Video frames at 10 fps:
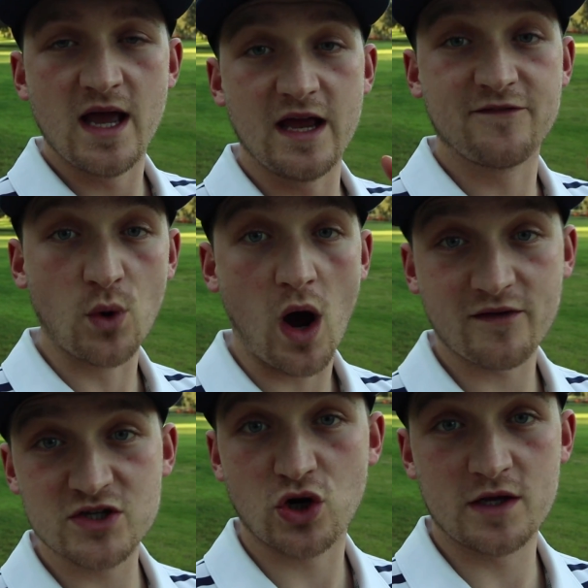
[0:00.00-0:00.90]
If you
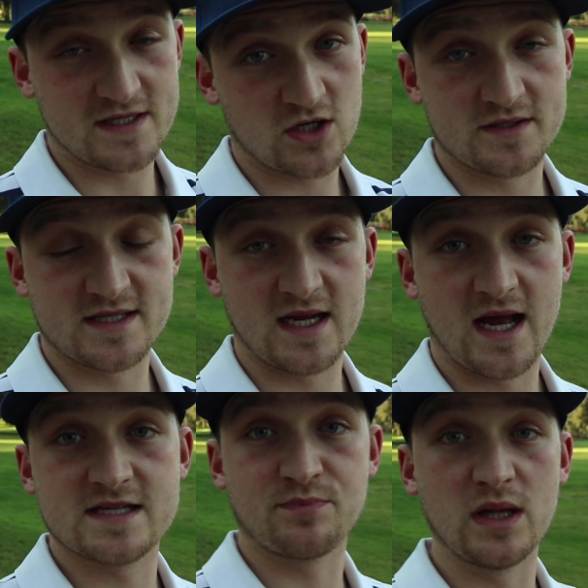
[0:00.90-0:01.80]
are enjoying this content,
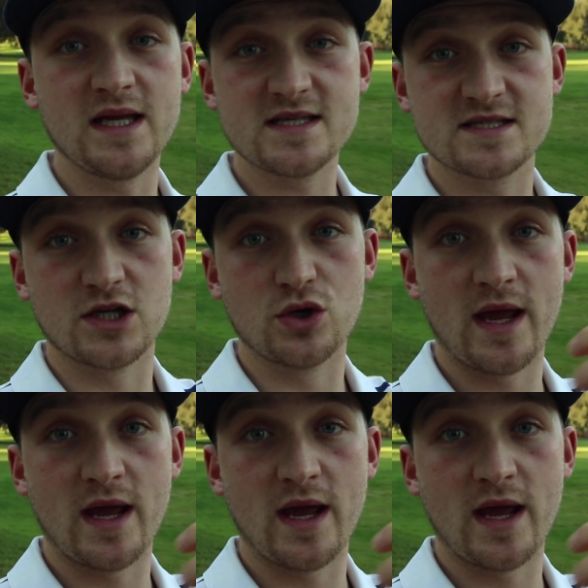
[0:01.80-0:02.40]
guys, please do